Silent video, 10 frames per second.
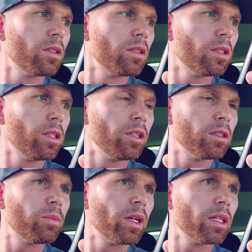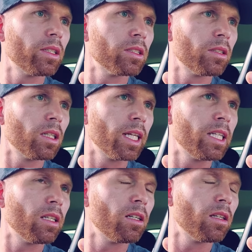dispatch. Your dispatch. Is there a
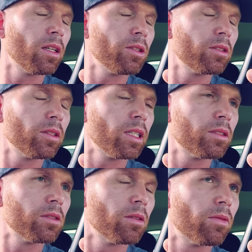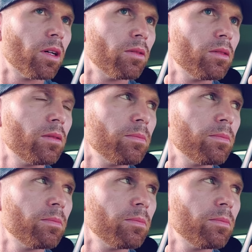lady there that usually answers the phone?